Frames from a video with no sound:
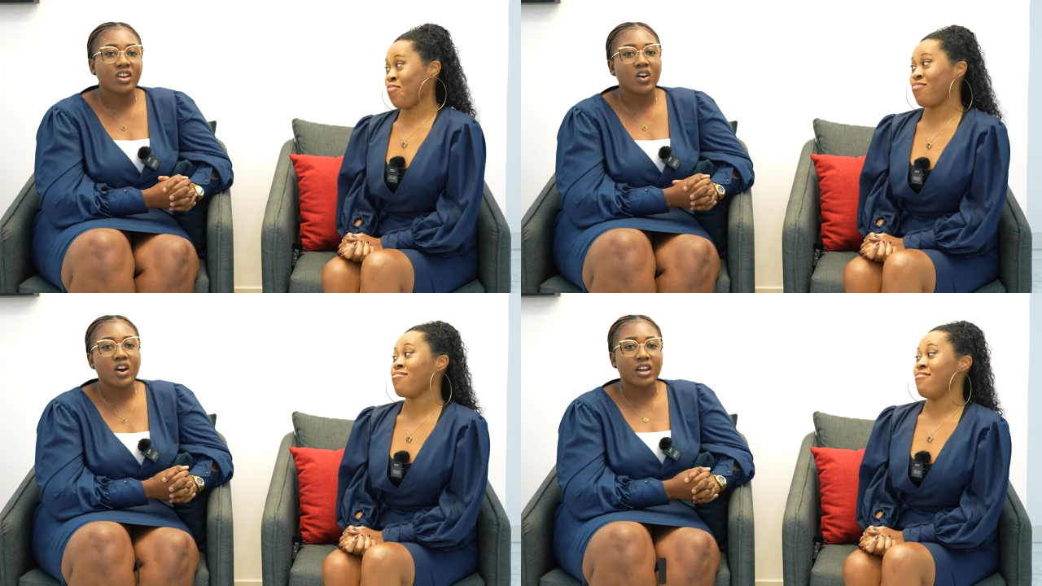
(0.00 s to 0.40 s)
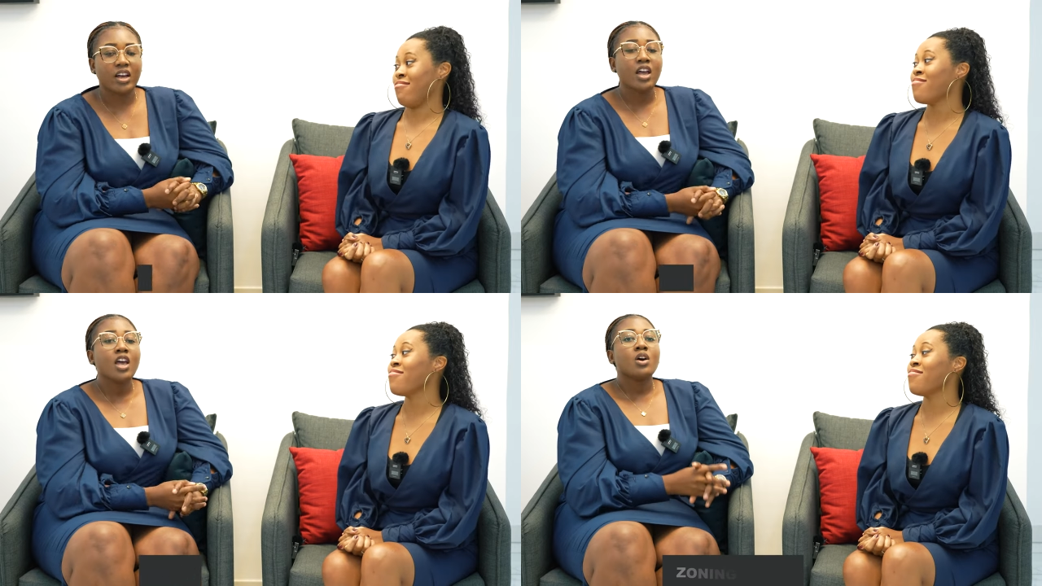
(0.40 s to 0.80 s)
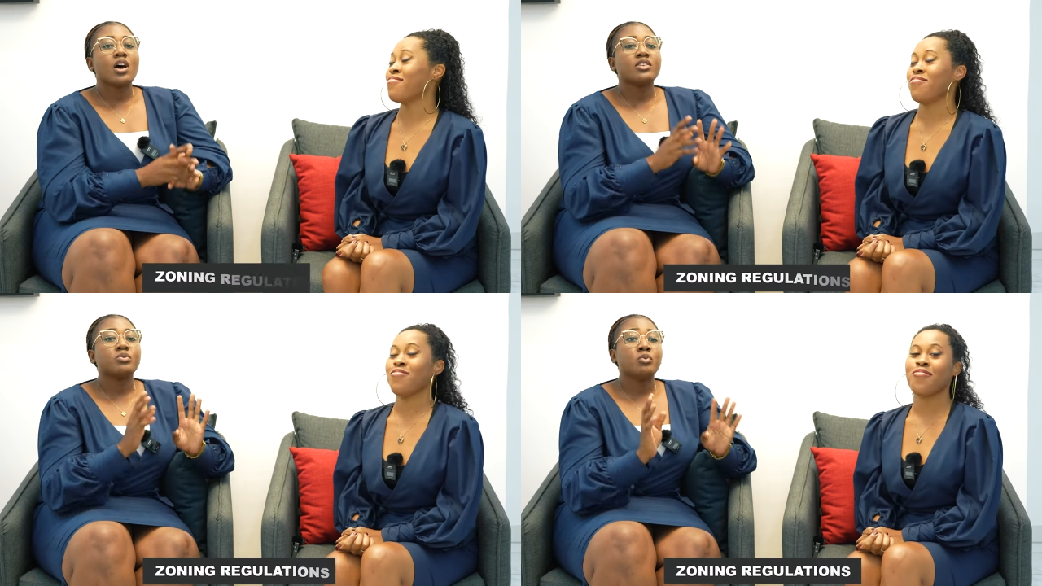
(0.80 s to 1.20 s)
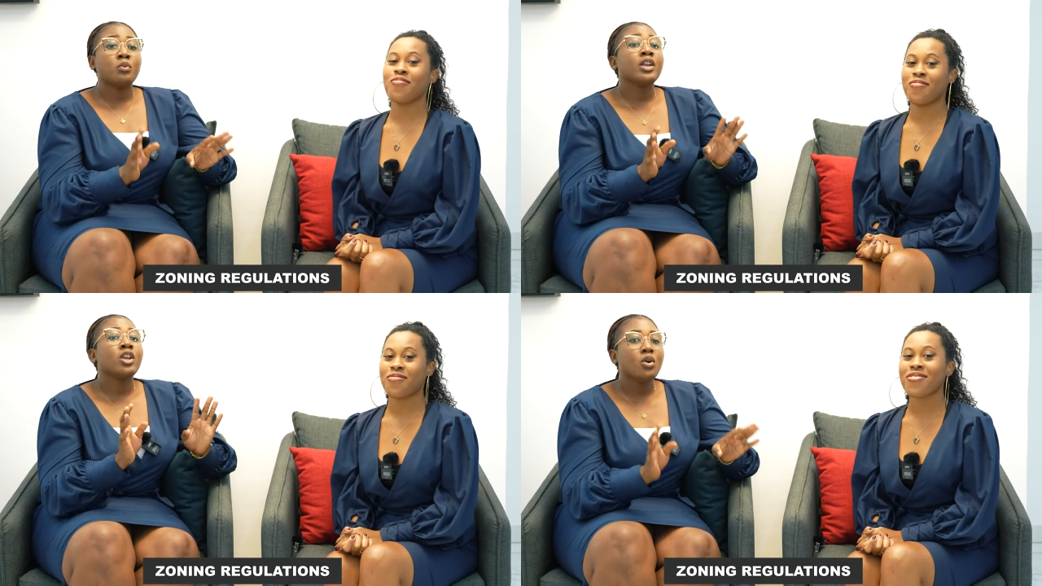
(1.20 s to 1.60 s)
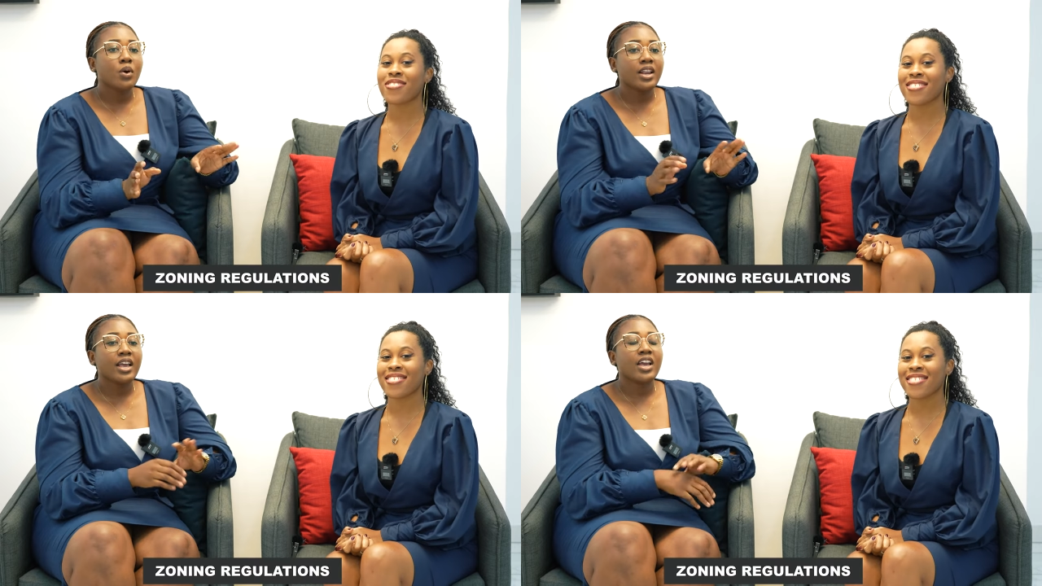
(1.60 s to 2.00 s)
Speaker 1: in Ghana. As you may know
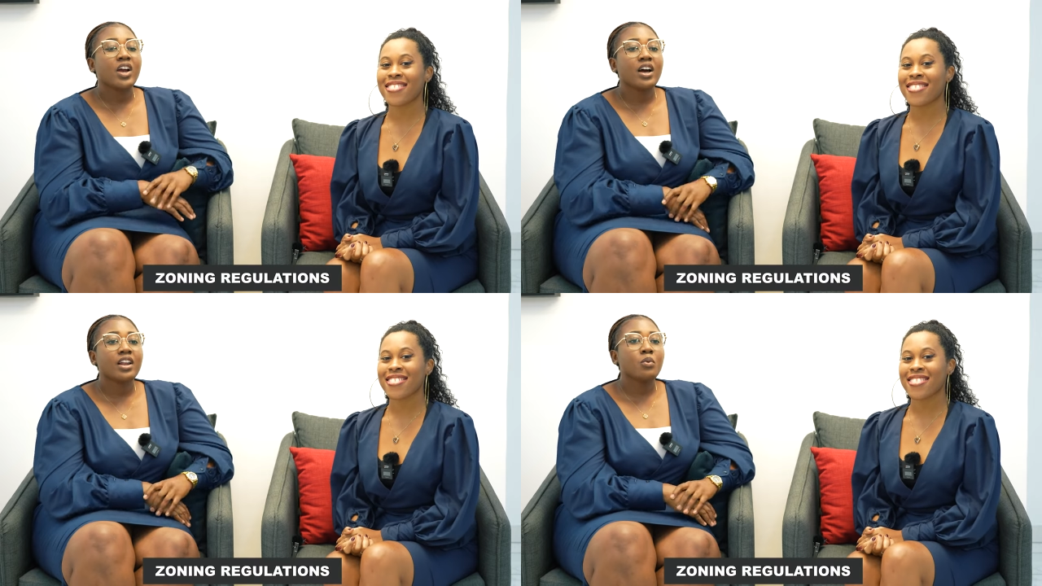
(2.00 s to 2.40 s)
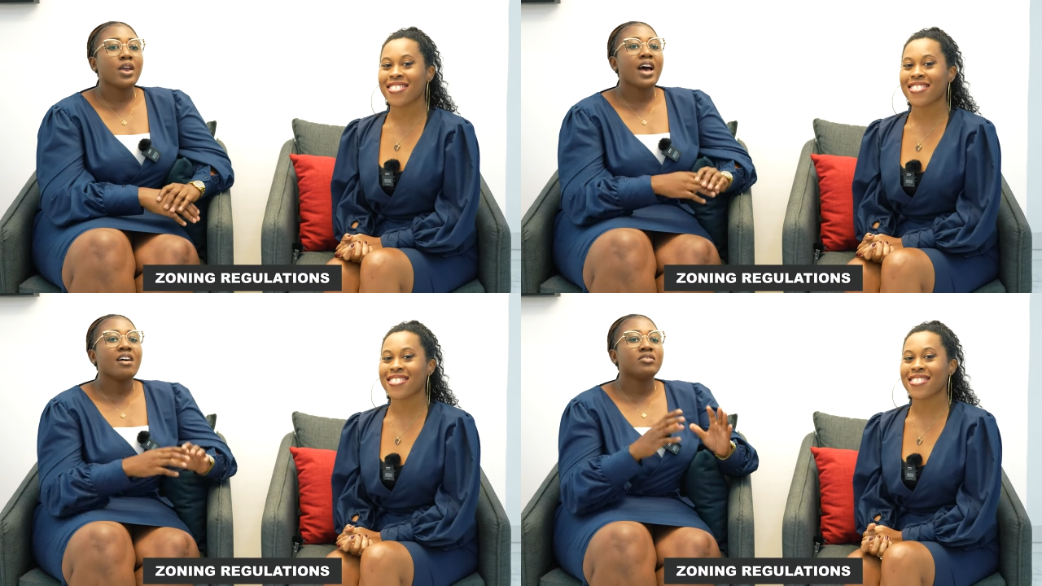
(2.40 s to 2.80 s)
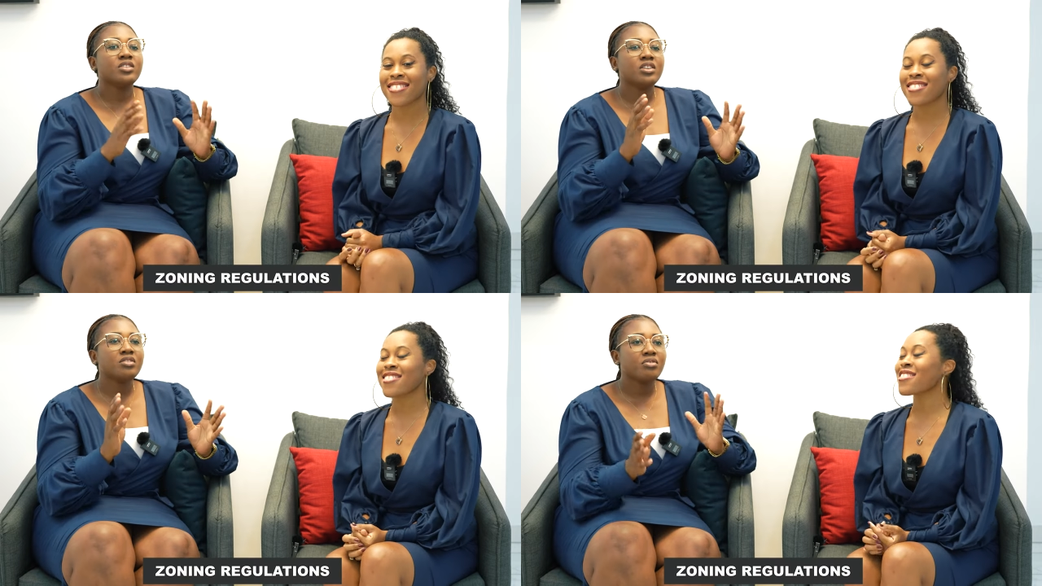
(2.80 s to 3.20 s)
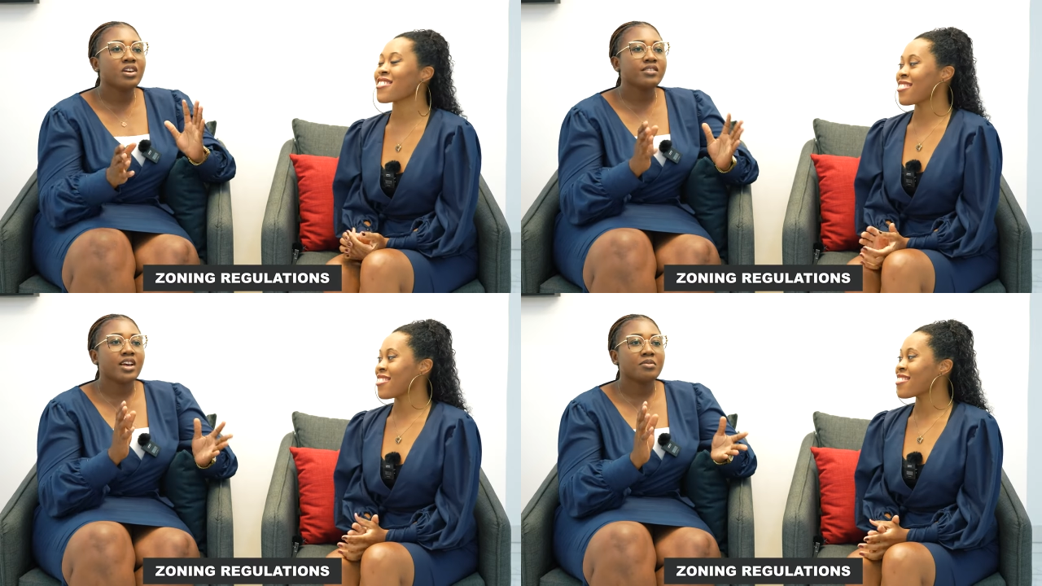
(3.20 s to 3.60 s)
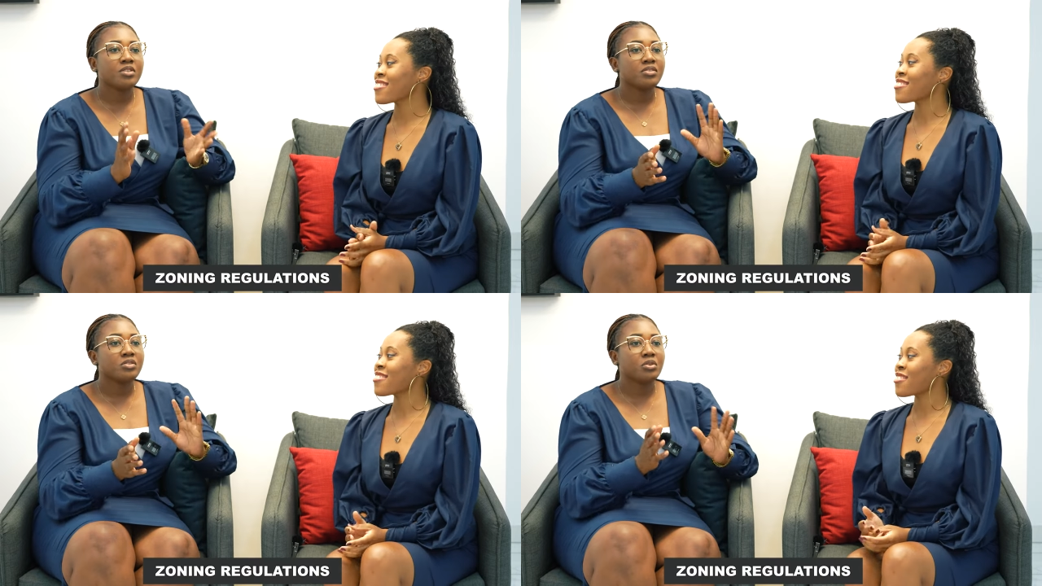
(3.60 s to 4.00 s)
it, in Ghana, we have different
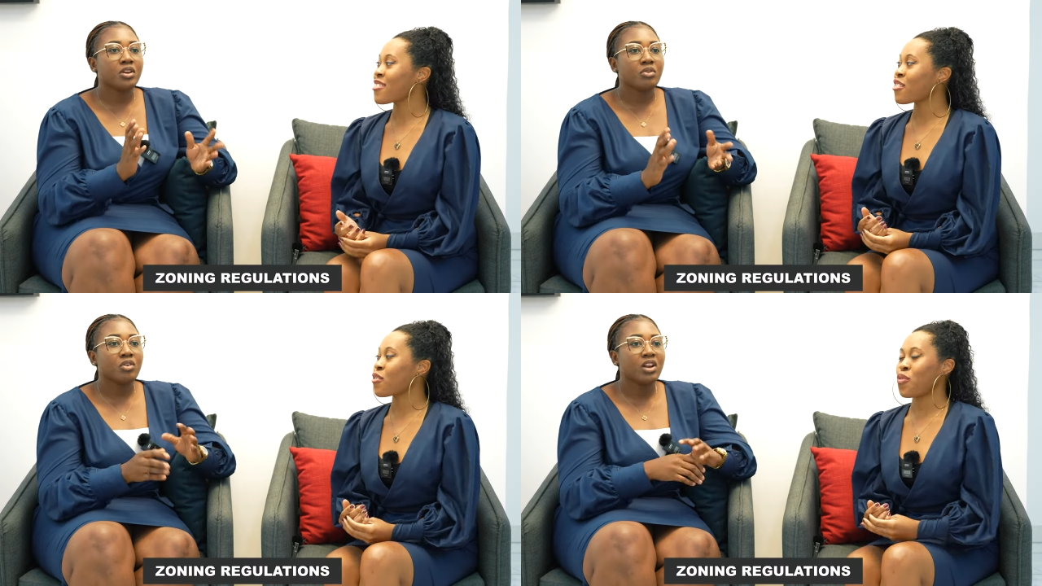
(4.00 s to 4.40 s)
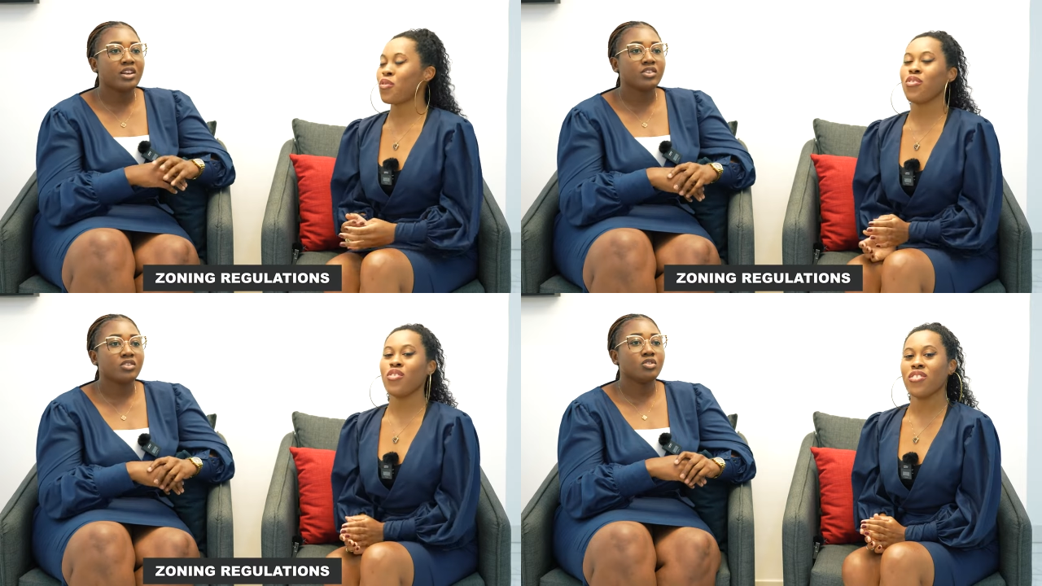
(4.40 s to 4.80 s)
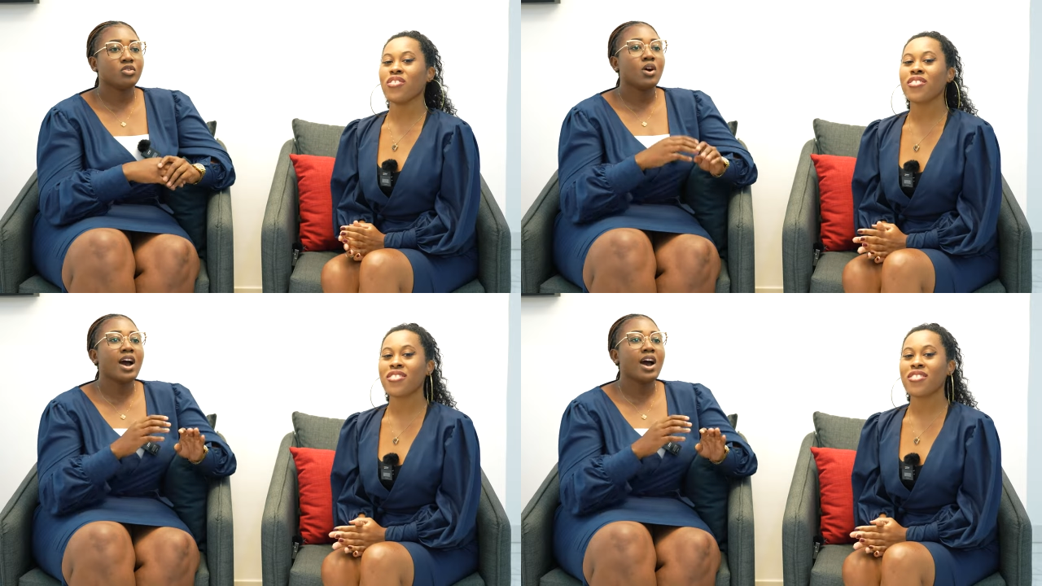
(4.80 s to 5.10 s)
types of zoning regulations you